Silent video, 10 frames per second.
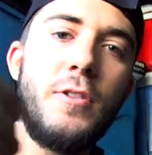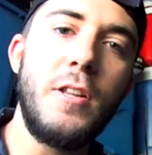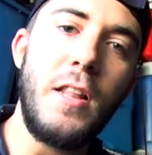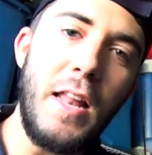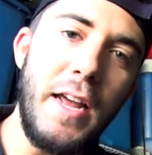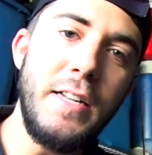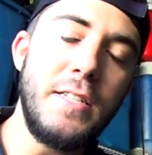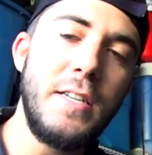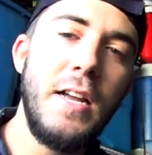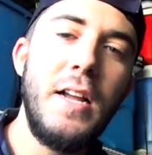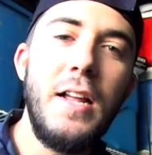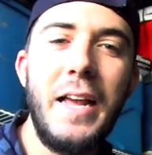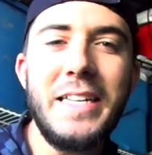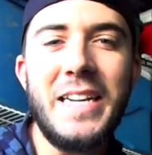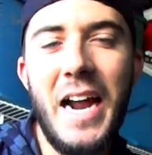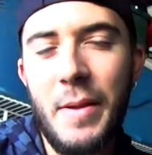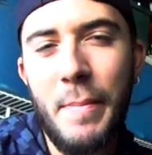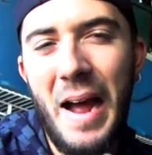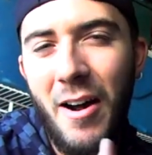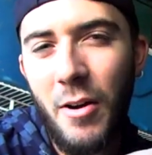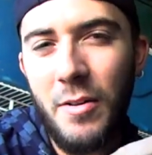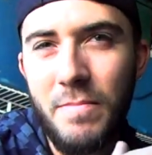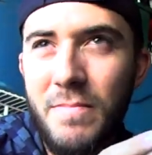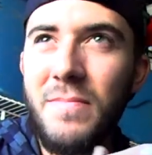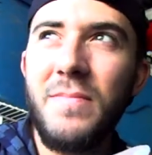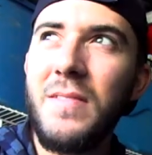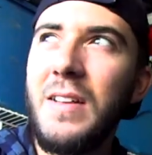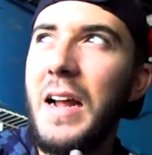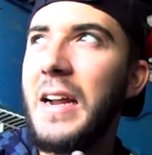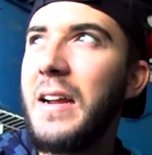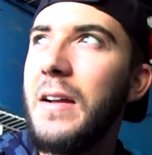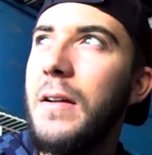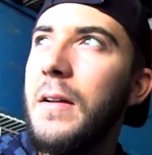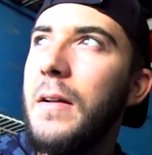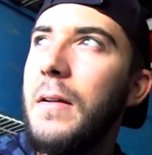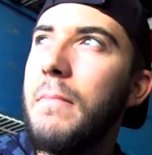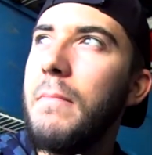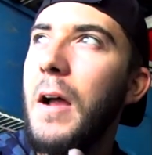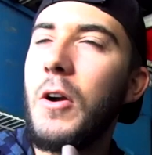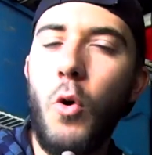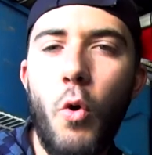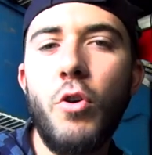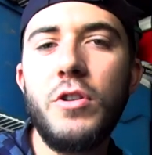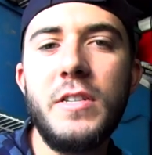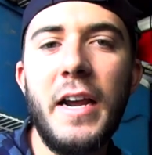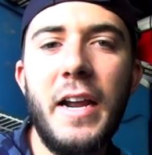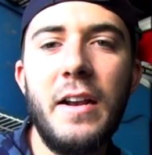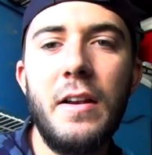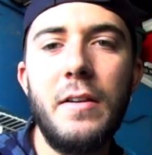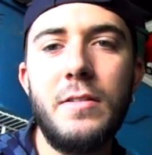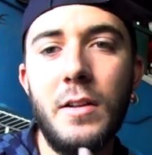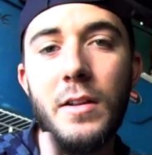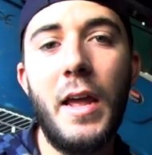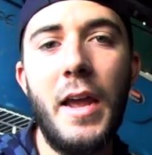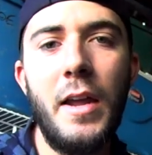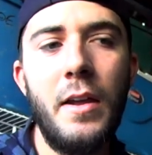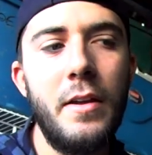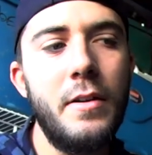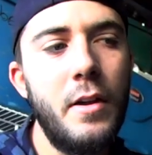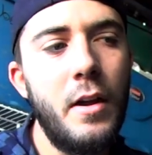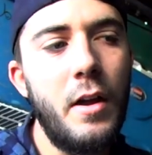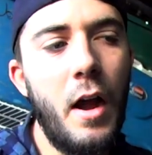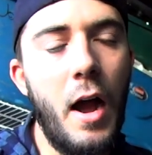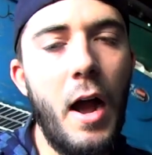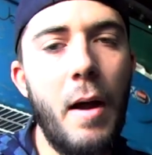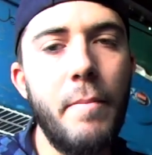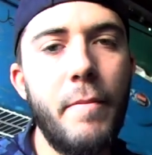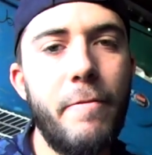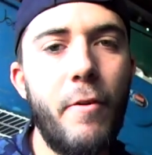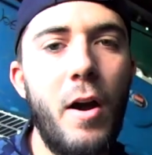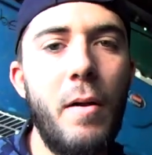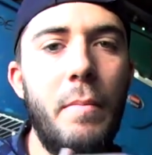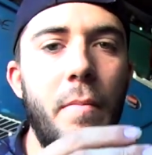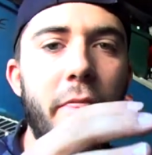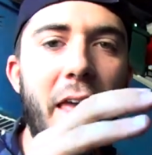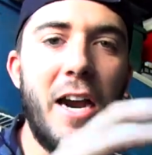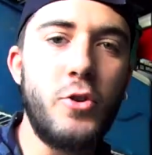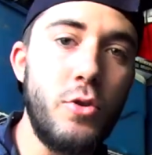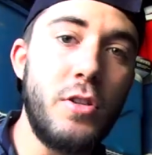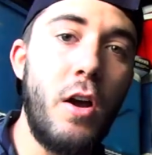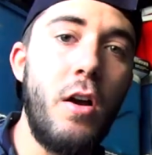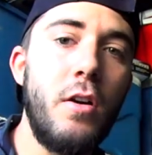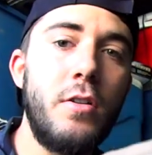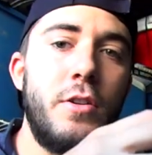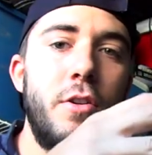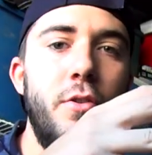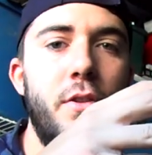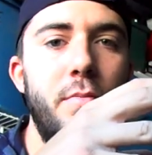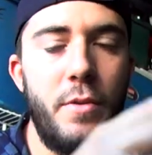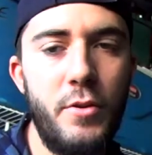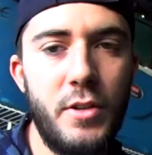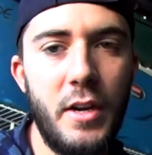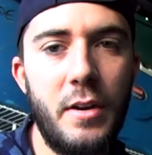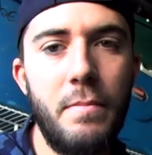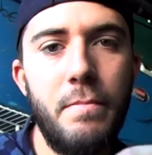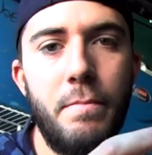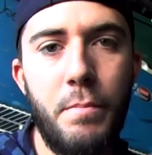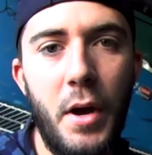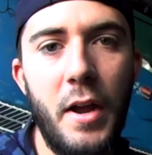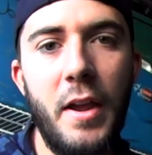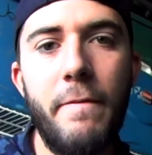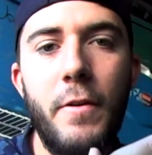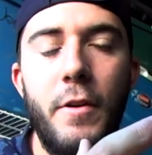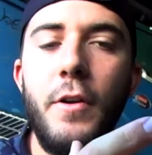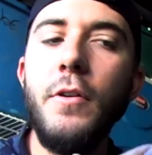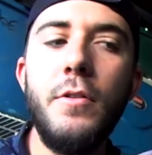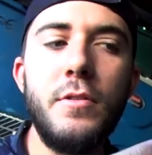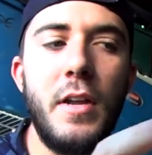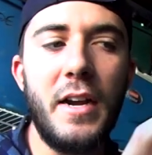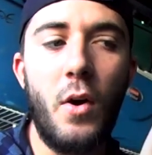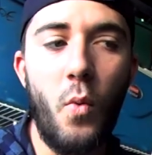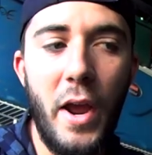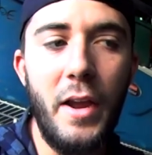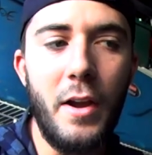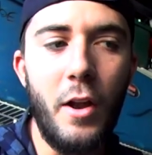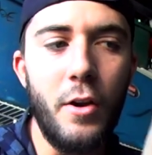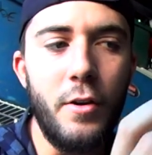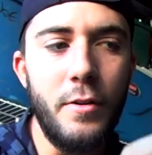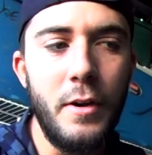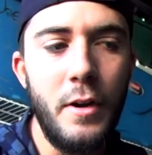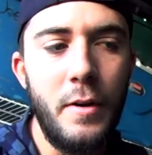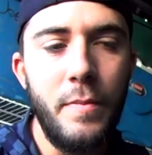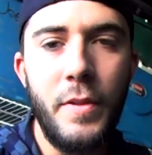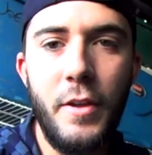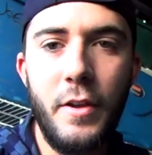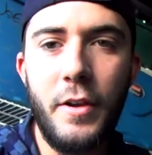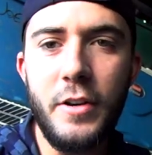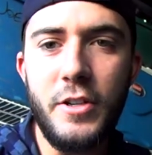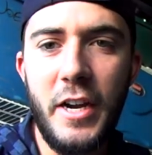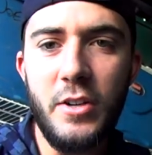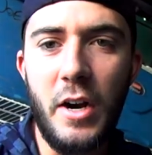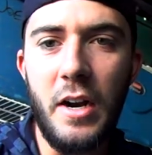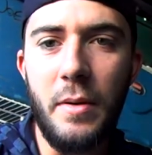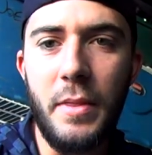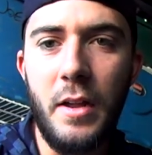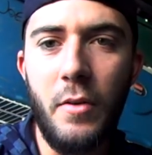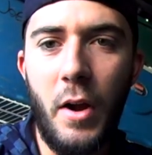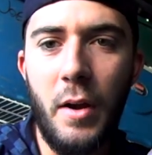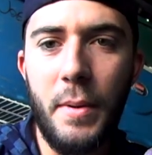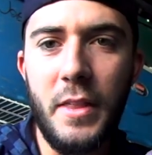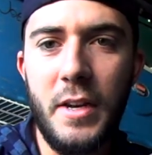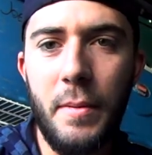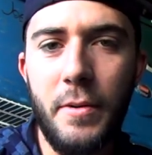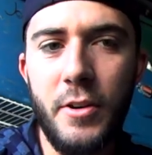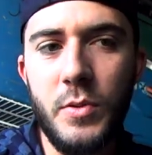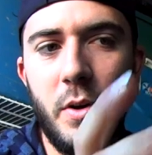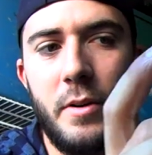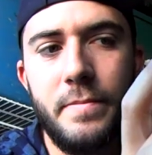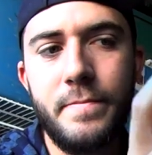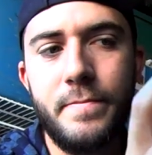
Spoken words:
to the lights, it's got about like a 1/4 second delay from the actual song to the music. But if you use like a white color, you can change right up at the top there as well.